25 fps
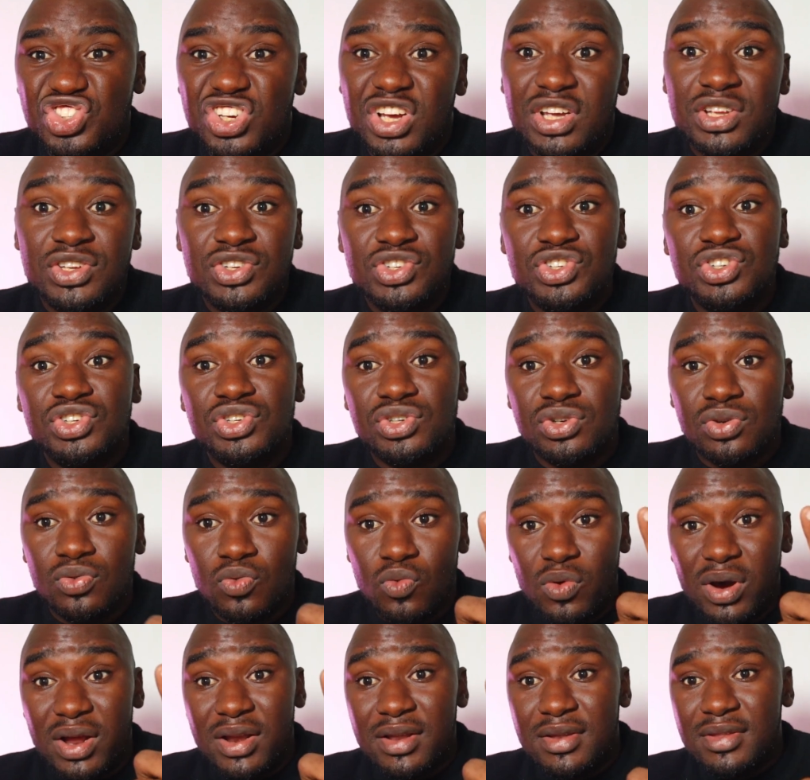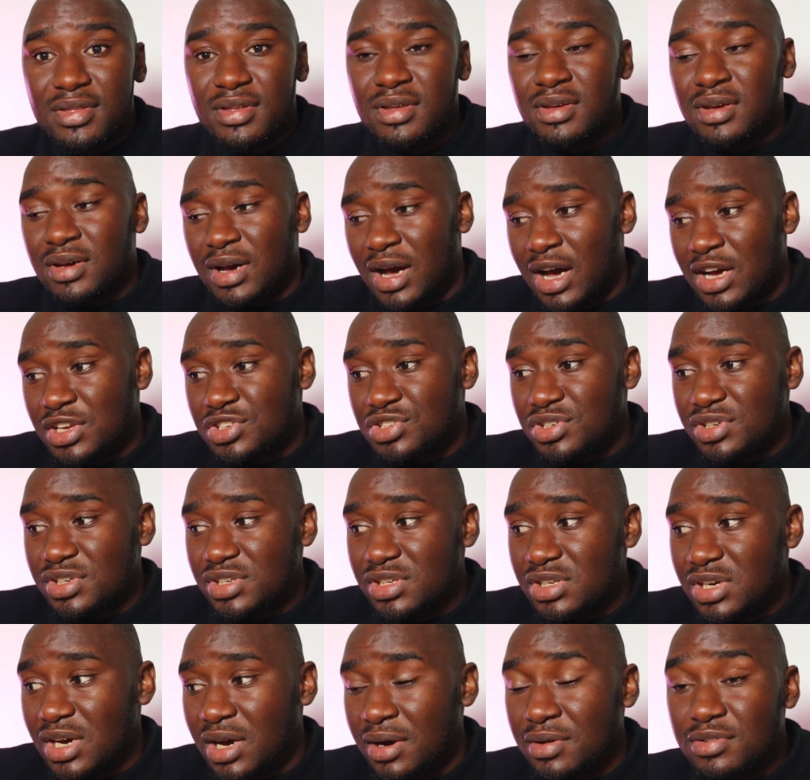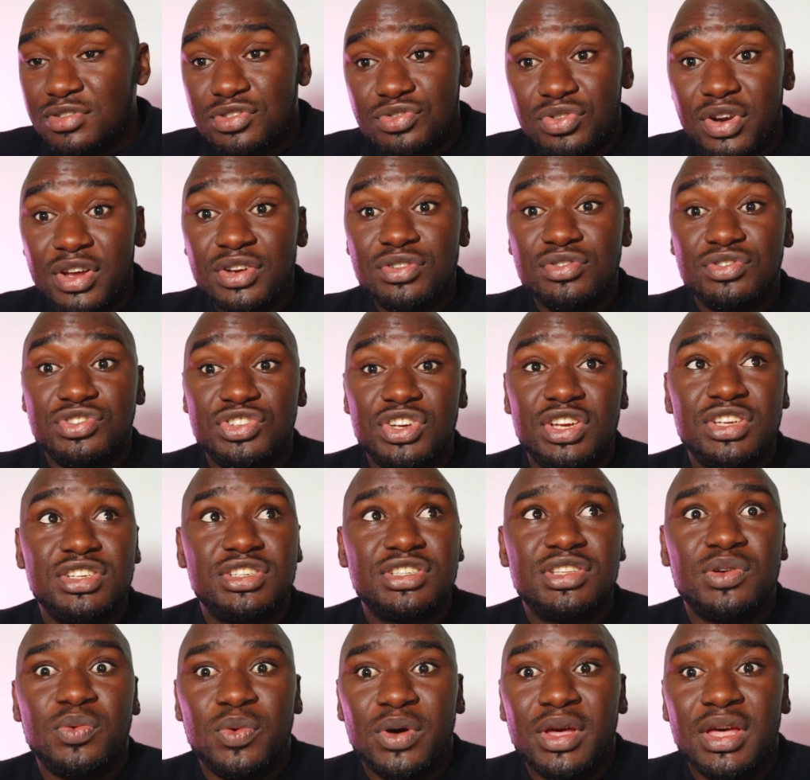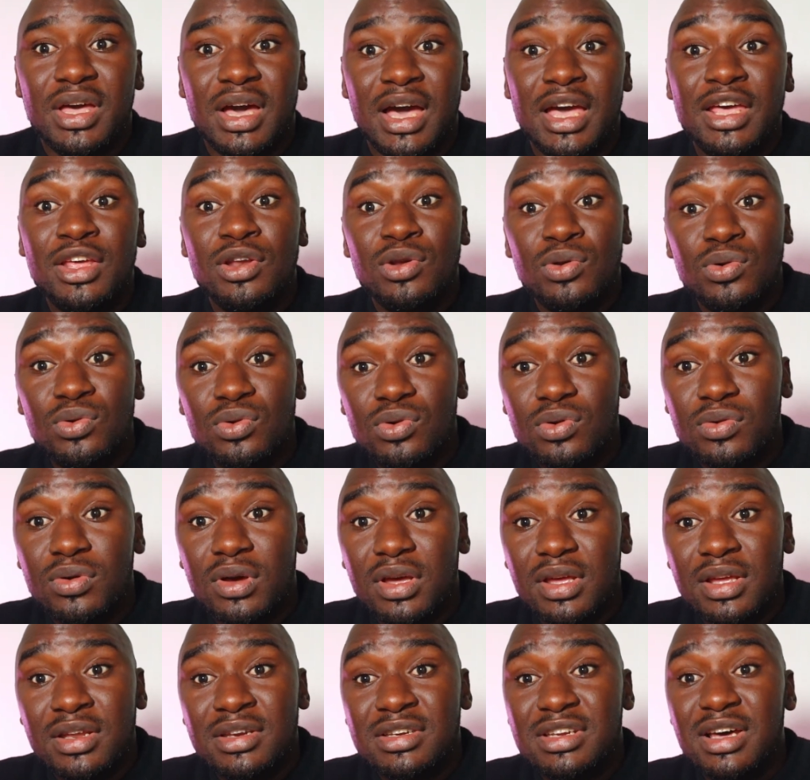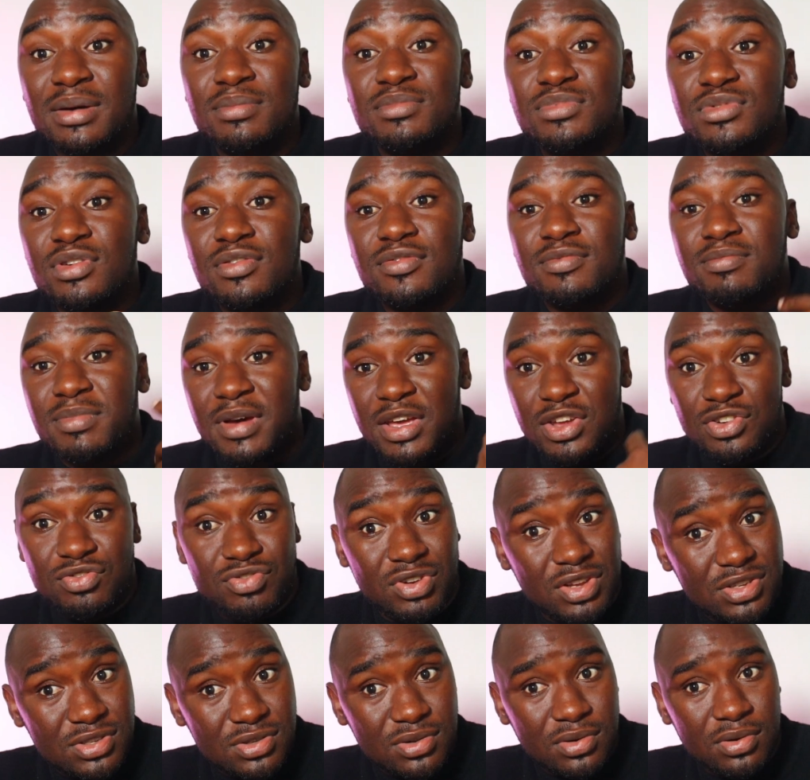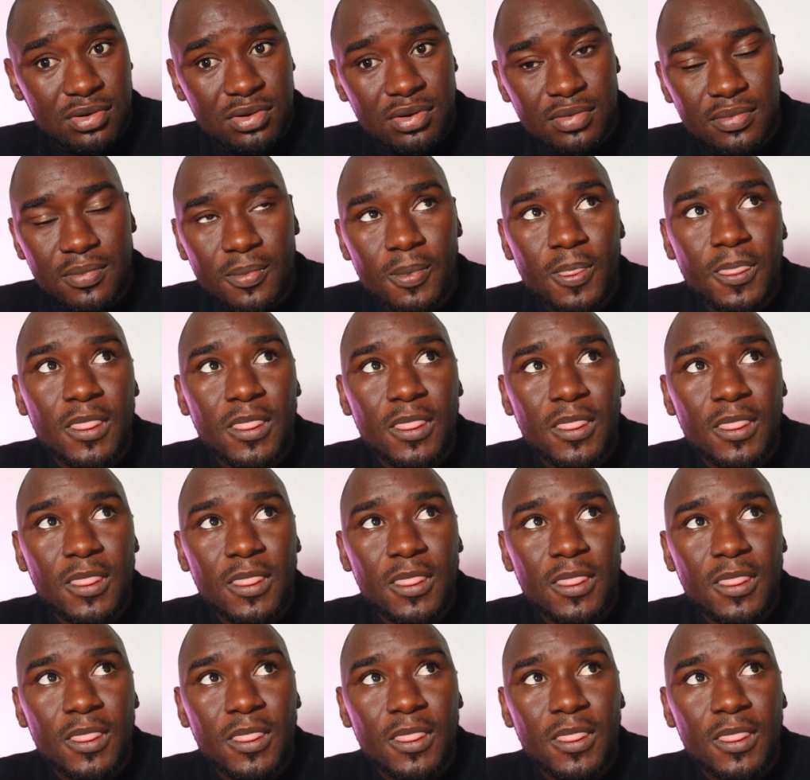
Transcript: change one thing. Actually, I was trying to change the way I look in terms of my dress code.